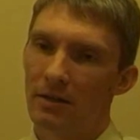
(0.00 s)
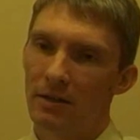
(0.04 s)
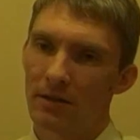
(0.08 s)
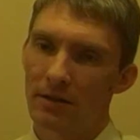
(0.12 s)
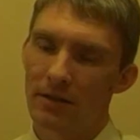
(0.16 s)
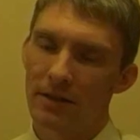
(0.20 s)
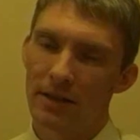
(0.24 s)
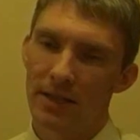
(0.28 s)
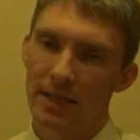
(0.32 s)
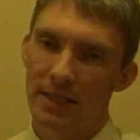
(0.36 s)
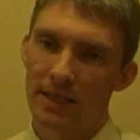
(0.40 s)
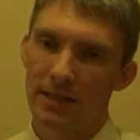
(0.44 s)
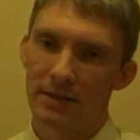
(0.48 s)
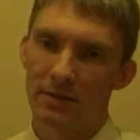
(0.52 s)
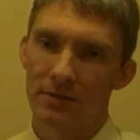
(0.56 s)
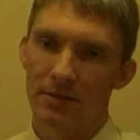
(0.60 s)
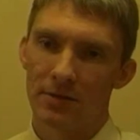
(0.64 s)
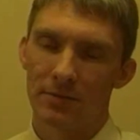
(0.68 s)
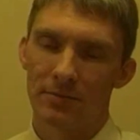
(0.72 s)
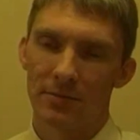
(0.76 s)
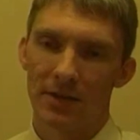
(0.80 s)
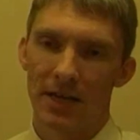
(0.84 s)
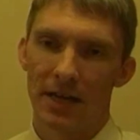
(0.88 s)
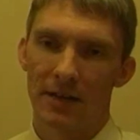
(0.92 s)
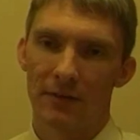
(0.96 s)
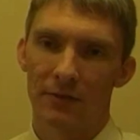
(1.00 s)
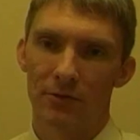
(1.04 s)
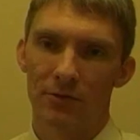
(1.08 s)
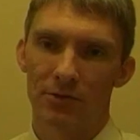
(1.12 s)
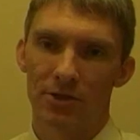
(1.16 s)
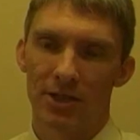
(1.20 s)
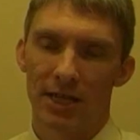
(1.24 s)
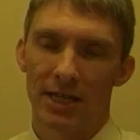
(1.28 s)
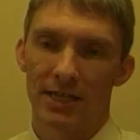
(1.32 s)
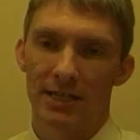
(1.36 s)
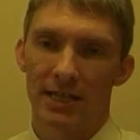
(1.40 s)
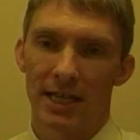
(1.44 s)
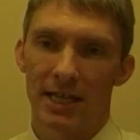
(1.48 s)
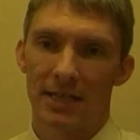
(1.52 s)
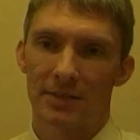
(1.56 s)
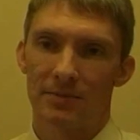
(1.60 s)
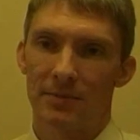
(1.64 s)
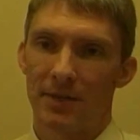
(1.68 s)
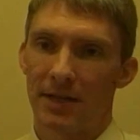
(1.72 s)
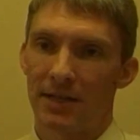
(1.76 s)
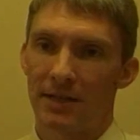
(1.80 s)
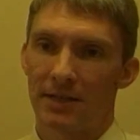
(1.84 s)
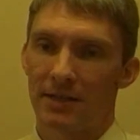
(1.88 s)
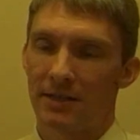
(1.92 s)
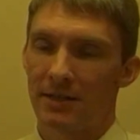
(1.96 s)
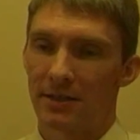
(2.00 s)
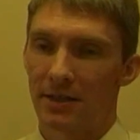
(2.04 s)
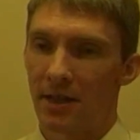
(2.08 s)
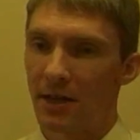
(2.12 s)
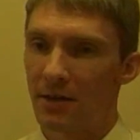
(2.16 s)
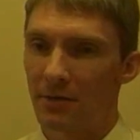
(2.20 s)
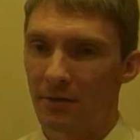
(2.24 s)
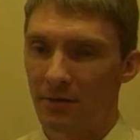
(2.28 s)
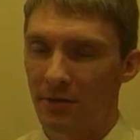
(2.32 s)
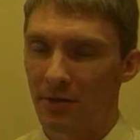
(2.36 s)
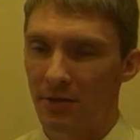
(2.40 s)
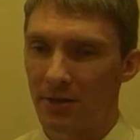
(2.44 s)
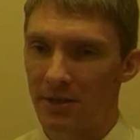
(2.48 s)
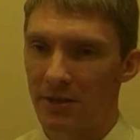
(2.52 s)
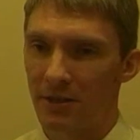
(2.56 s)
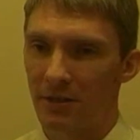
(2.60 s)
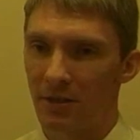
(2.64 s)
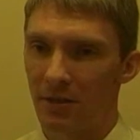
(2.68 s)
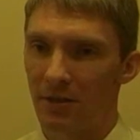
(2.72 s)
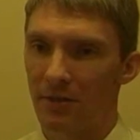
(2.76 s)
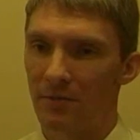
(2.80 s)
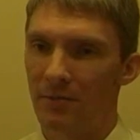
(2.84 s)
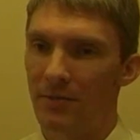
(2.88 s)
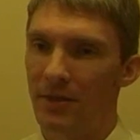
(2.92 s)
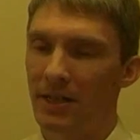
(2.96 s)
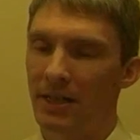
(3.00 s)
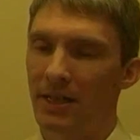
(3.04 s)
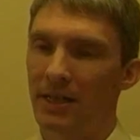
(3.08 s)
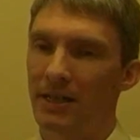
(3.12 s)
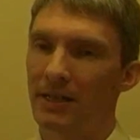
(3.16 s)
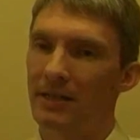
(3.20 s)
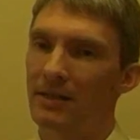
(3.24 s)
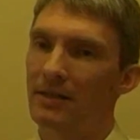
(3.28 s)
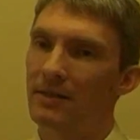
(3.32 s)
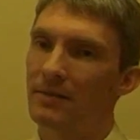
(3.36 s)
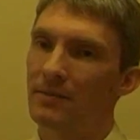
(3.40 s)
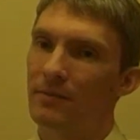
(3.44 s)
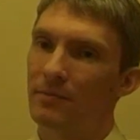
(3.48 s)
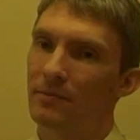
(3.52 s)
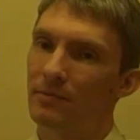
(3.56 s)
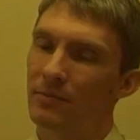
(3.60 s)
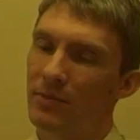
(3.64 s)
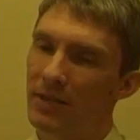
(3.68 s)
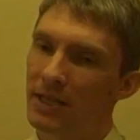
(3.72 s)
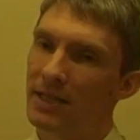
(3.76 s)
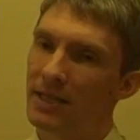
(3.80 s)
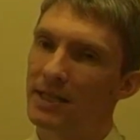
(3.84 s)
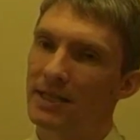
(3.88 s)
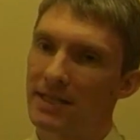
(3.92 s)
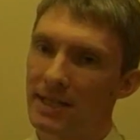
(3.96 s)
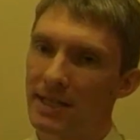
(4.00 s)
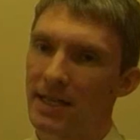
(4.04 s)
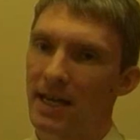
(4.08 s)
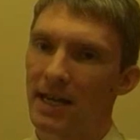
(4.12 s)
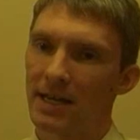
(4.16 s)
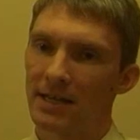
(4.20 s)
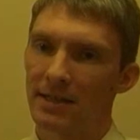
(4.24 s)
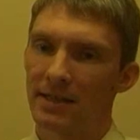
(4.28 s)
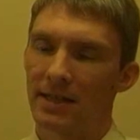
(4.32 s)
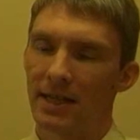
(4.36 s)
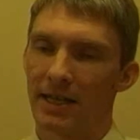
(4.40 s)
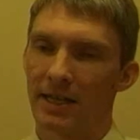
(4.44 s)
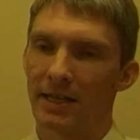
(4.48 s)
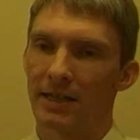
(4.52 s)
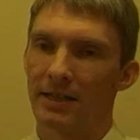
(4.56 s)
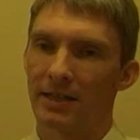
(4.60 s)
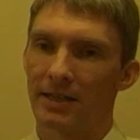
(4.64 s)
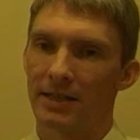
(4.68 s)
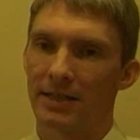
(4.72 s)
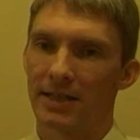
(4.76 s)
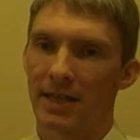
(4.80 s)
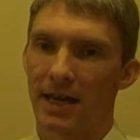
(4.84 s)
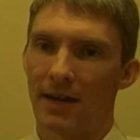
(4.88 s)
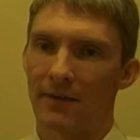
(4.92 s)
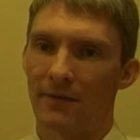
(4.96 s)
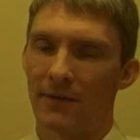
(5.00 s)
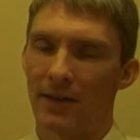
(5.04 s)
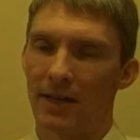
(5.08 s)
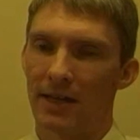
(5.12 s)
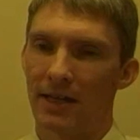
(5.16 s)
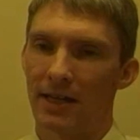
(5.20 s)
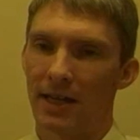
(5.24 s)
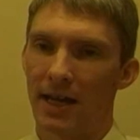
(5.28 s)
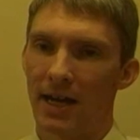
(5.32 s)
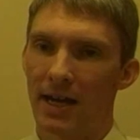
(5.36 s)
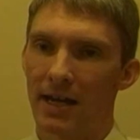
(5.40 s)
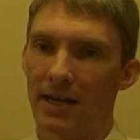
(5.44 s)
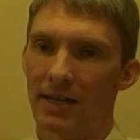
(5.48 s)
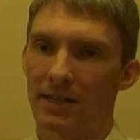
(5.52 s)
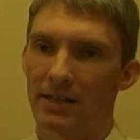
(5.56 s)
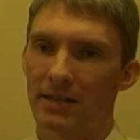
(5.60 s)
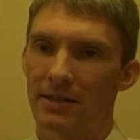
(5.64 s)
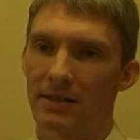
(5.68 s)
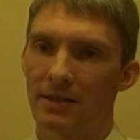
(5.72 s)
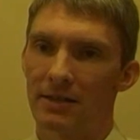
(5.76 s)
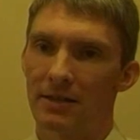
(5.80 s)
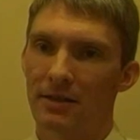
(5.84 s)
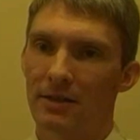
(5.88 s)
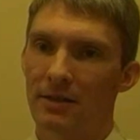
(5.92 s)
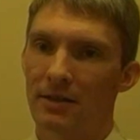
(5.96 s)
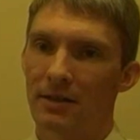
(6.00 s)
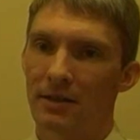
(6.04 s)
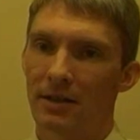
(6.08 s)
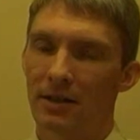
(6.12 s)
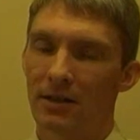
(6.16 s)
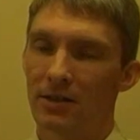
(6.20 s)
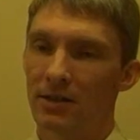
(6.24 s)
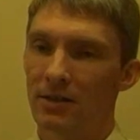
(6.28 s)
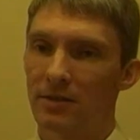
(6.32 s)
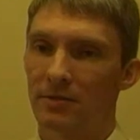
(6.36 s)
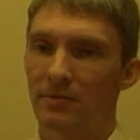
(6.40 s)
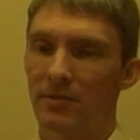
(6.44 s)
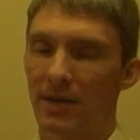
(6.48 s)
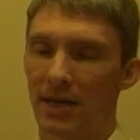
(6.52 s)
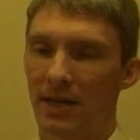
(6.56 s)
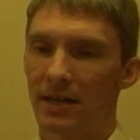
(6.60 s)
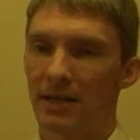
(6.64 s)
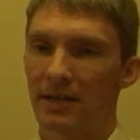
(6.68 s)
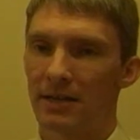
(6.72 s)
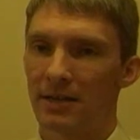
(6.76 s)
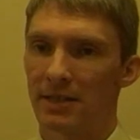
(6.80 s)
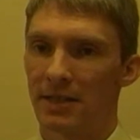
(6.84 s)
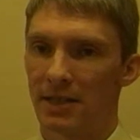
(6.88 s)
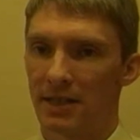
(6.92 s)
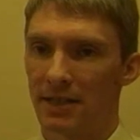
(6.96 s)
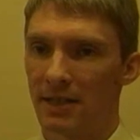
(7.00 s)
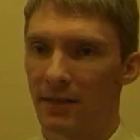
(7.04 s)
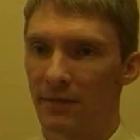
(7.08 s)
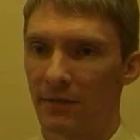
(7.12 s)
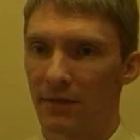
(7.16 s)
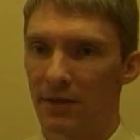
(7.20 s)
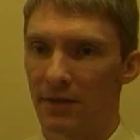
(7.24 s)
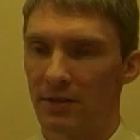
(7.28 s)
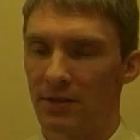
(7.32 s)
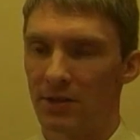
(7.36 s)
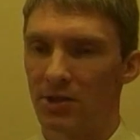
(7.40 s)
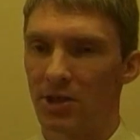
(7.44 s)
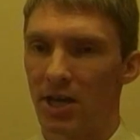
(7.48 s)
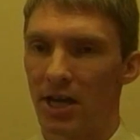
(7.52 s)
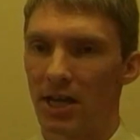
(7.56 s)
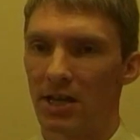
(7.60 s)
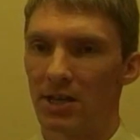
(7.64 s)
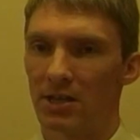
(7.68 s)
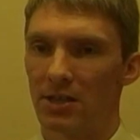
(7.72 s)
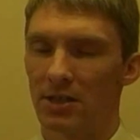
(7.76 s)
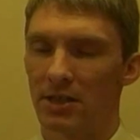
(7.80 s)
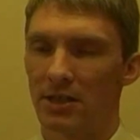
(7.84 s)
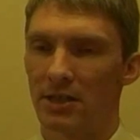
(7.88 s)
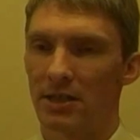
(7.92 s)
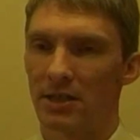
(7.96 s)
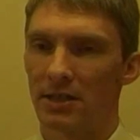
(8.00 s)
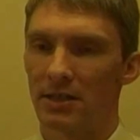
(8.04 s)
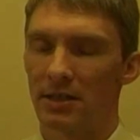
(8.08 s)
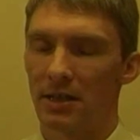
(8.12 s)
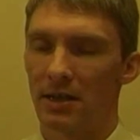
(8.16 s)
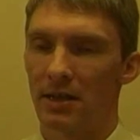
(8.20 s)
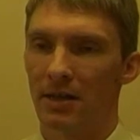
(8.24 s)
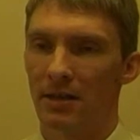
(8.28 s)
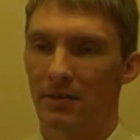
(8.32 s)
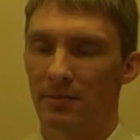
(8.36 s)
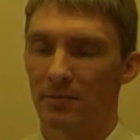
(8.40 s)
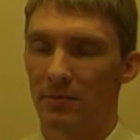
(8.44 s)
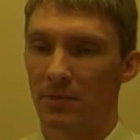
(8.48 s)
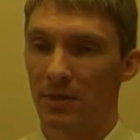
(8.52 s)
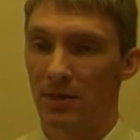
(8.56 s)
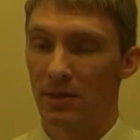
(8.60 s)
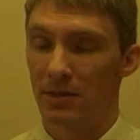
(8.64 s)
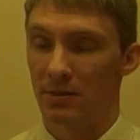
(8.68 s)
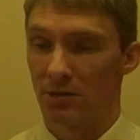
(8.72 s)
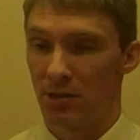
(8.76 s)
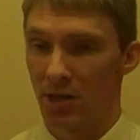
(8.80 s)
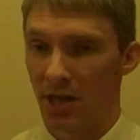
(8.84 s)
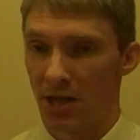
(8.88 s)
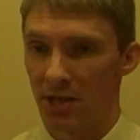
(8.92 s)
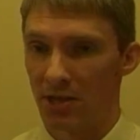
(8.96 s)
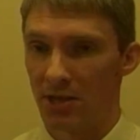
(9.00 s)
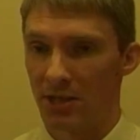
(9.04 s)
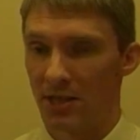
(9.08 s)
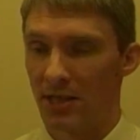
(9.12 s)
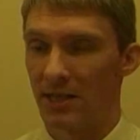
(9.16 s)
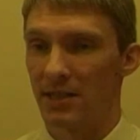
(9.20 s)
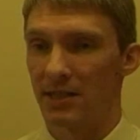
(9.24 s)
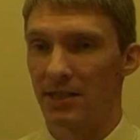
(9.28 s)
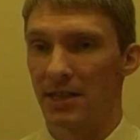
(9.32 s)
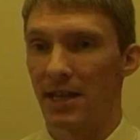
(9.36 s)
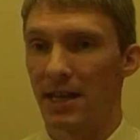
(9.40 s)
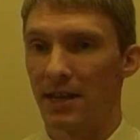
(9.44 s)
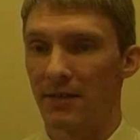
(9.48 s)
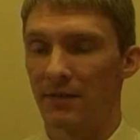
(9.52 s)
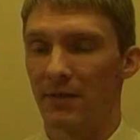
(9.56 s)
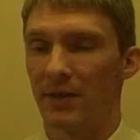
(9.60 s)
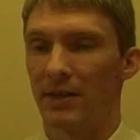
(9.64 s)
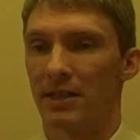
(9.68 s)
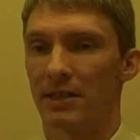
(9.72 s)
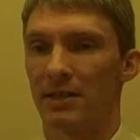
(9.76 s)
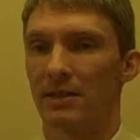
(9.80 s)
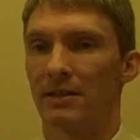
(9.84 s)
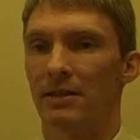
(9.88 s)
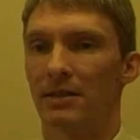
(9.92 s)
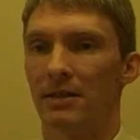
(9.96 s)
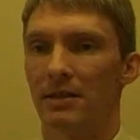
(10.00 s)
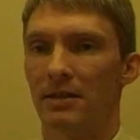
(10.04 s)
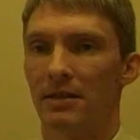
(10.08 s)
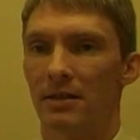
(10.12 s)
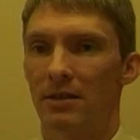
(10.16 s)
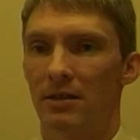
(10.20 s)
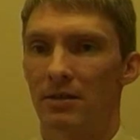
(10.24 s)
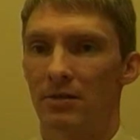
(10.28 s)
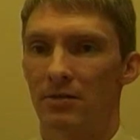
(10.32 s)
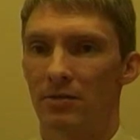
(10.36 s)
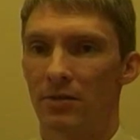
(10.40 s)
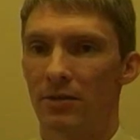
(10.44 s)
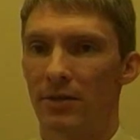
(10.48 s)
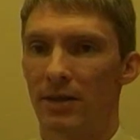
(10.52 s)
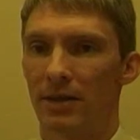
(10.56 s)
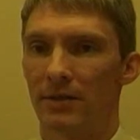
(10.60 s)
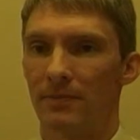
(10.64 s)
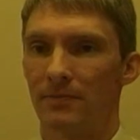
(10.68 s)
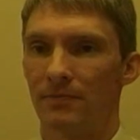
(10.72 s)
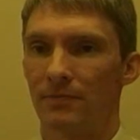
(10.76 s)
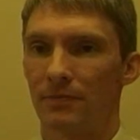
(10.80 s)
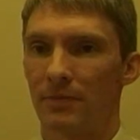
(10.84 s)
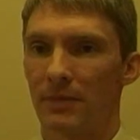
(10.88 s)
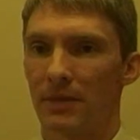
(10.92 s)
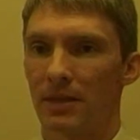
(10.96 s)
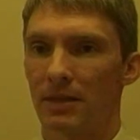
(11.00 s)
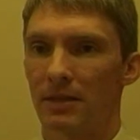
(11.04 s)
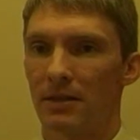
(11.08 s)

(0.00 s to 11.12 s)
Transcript: A lot of these sorts of behavioural change aspects don't cost a lot of money, but it is a case of getting the staff engaged, and you can make significant changes and savings through it.